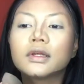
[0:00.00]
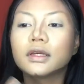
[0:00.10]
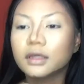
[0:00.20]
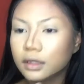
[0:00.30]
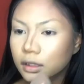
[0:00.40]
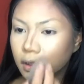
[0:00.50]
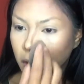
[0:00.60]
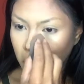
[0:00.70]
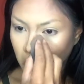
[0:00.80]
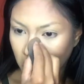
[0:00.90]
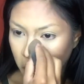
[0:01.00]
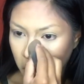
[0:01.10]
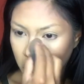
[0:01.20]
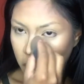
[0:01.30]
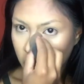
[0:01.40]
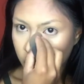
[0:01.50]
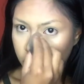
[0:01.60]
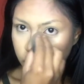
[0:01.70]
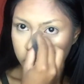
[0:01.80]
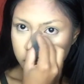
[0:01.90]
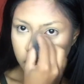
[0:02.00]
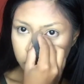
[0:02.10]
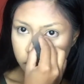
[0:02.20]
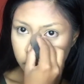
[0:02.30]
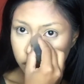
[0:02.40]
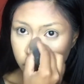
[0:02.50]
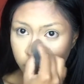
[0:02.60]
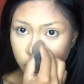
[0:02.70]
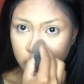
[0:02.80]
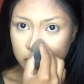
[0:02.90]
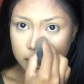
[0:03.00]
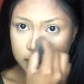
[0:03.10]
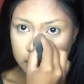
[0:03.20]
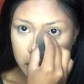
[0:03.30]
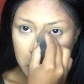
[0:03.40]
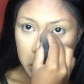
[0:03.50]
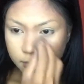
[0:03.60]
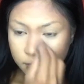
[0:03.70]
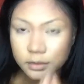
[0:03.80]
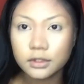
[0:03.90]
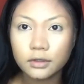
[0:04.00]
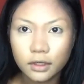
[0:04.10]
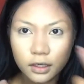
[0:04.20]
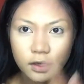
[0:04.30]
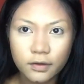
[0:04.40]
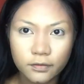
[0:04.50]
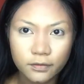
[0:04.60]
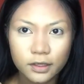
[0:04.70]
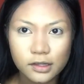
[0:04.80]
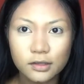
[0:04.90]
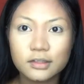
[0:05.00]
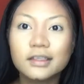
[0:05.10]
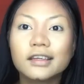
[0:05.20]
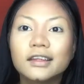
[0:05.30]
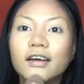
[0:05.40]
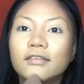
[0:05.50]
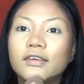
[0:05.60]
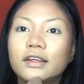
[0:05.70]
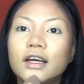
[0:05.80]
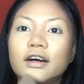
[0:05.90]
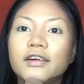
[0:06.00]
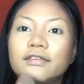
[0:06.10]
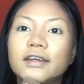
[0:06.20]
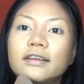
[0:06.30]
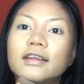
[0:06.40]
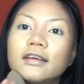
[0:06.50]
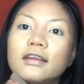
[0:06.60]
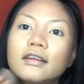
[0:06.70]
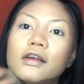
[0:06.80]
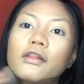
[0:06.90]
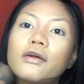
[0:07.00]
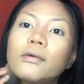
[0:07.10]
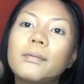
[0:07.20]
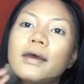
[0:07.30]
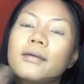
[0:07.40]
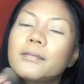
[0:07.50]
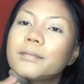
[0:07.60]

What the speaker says: Like, blends out super easy. It's okay if it looks like that for now, I'll fix it in a little bit.